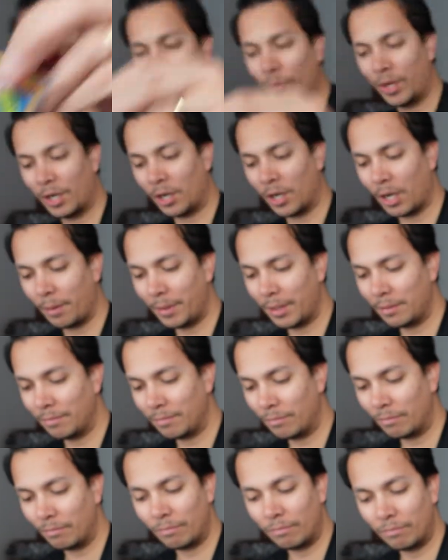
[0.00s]
with a
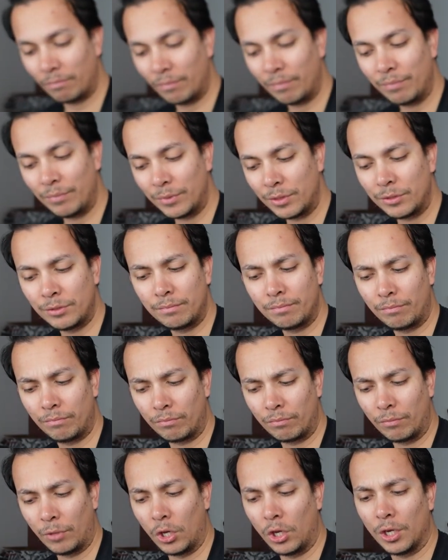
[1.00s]
common
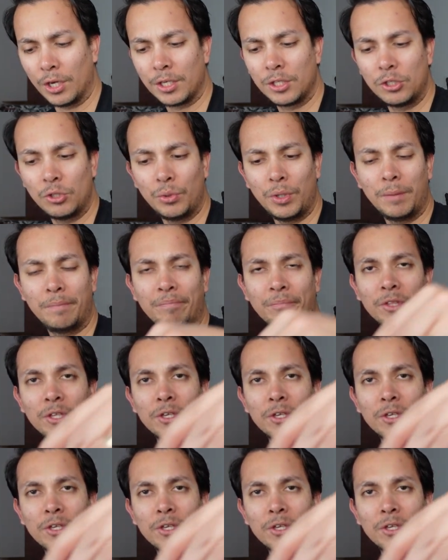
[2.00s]
look to it.